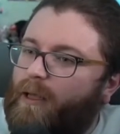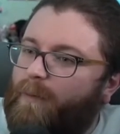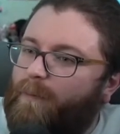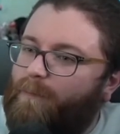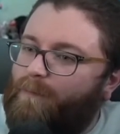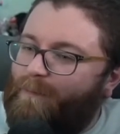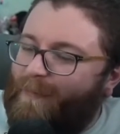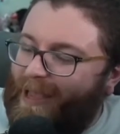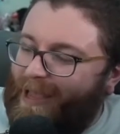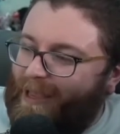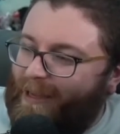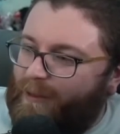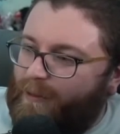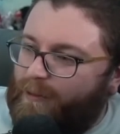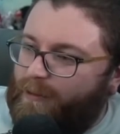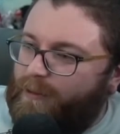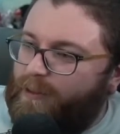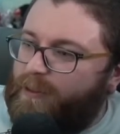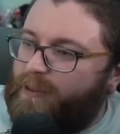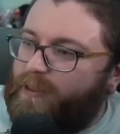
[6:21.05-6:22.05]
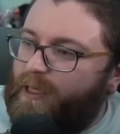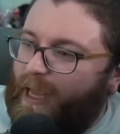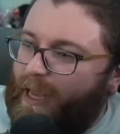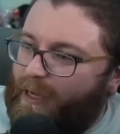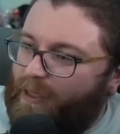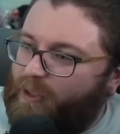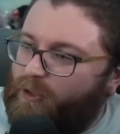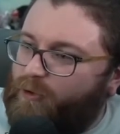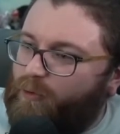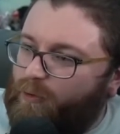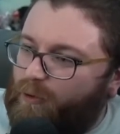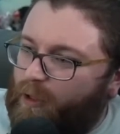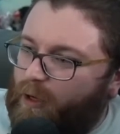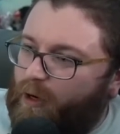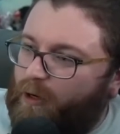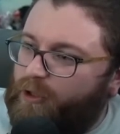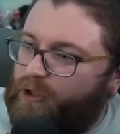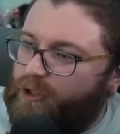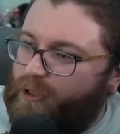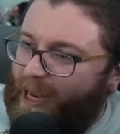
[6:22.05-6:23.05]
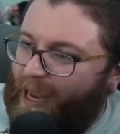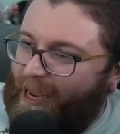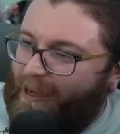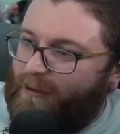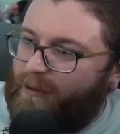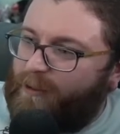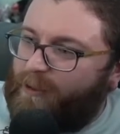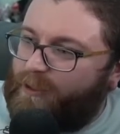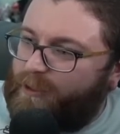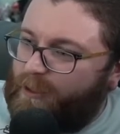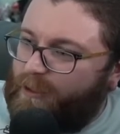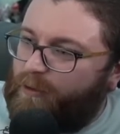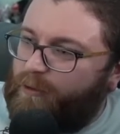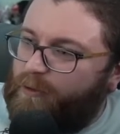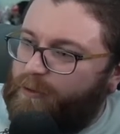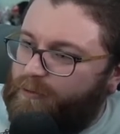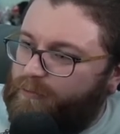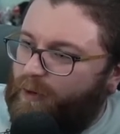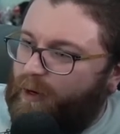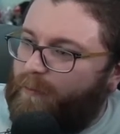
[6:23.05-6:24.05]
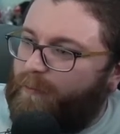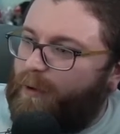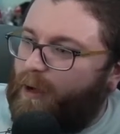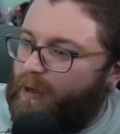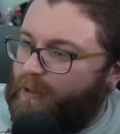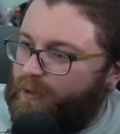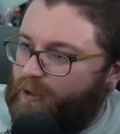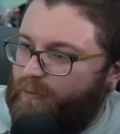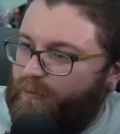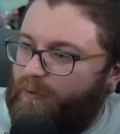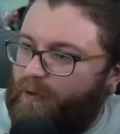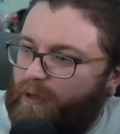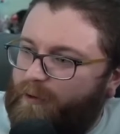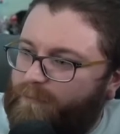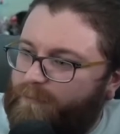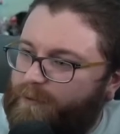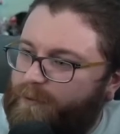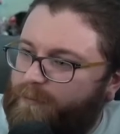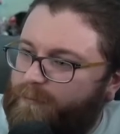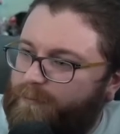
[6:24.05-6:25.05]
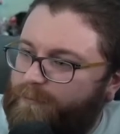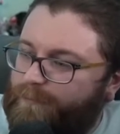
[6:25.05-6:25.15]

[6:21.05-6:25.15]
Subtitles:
men's extra large tagless single stripe boxer briefs.